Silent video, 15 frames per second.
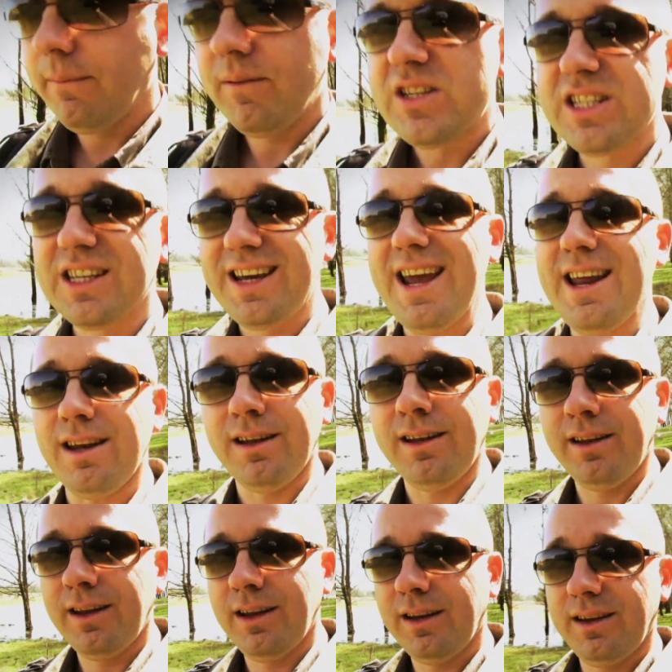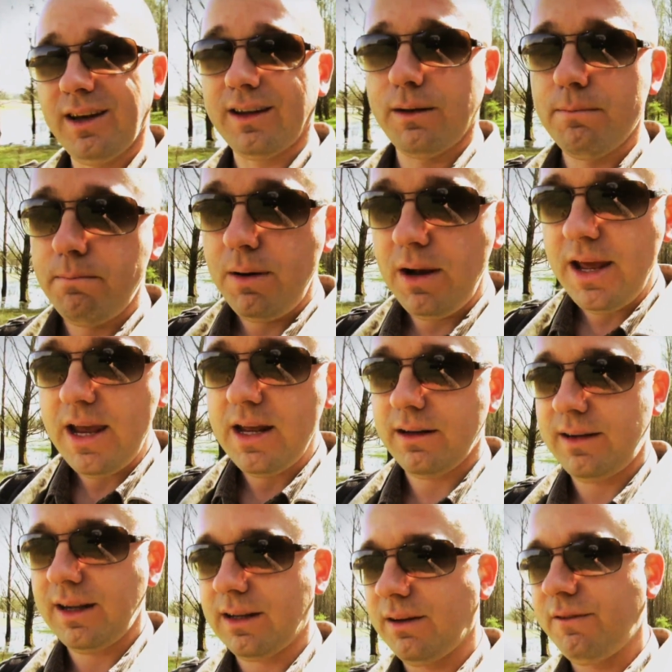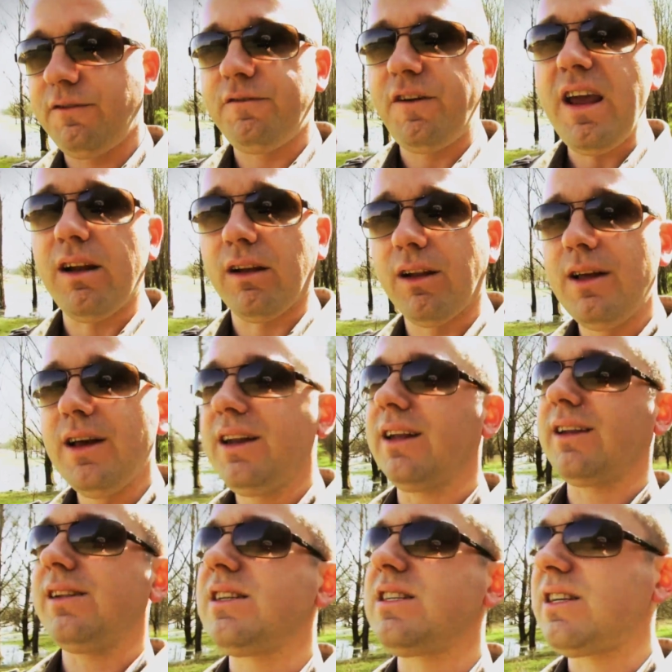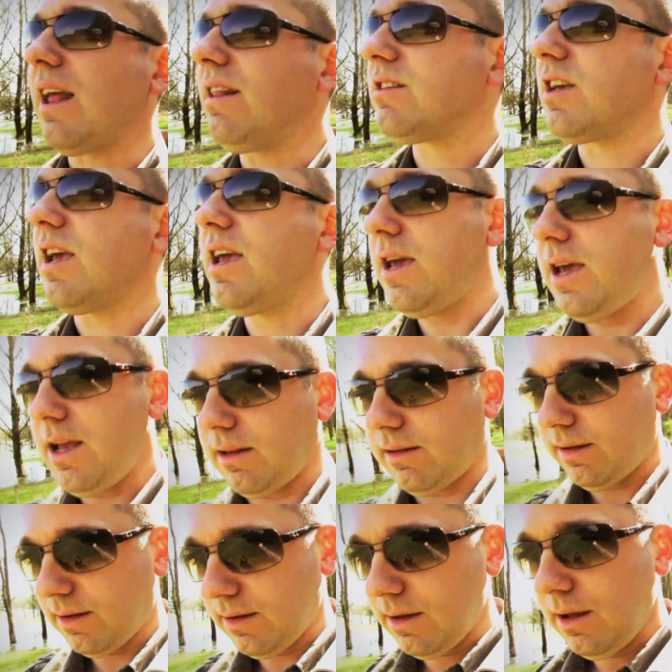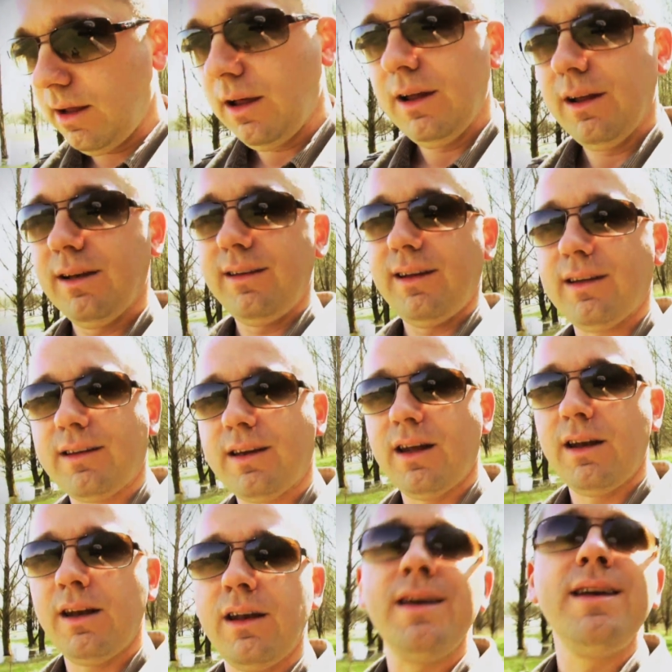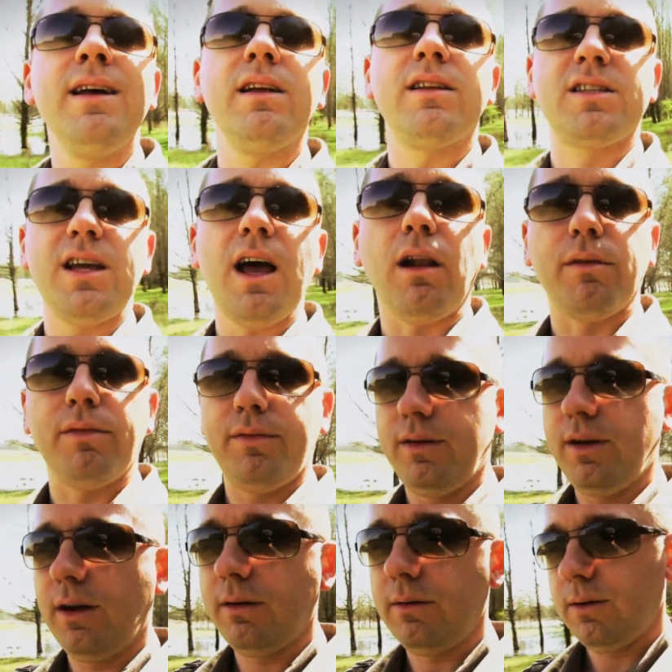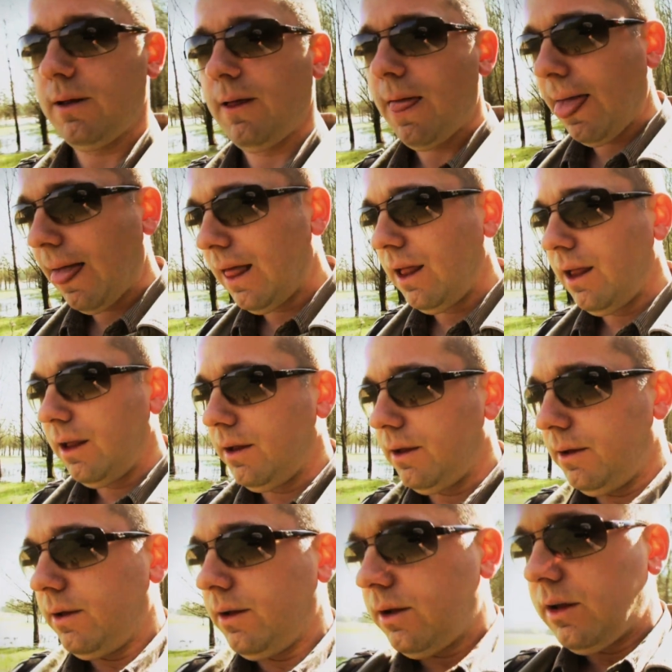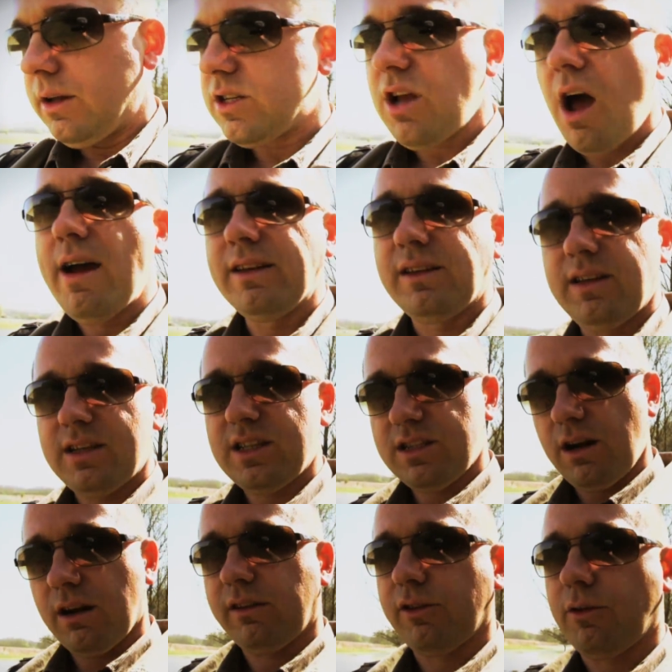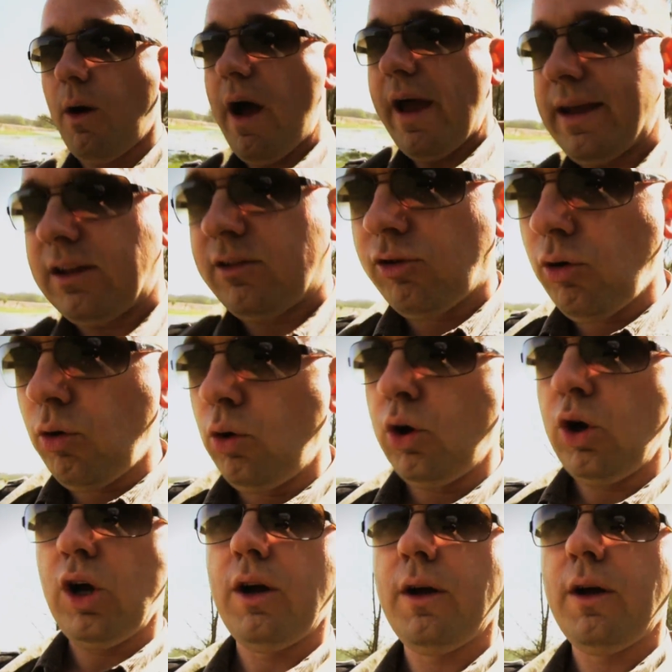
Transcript: skin that can bleed, that can feel, that can sense heat, that can heal itself, you know? Scientists are trying to